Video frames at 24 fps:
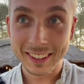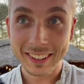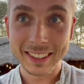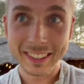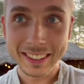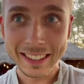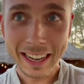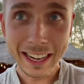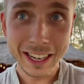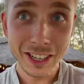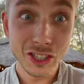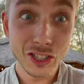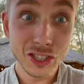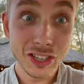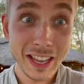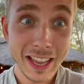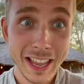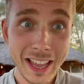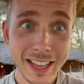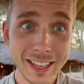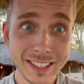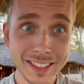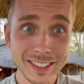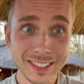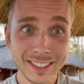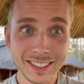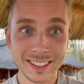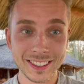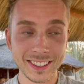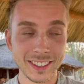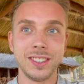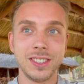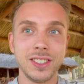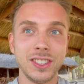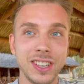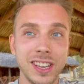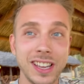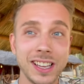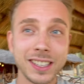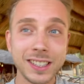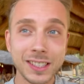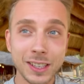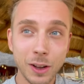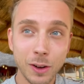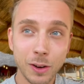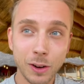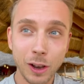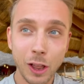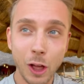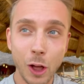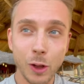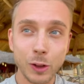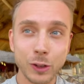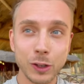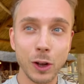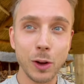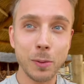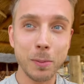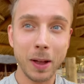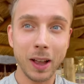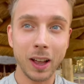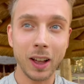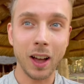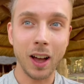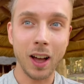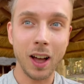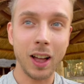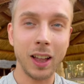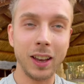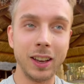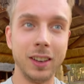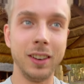There she is. She is so close. Oh my God.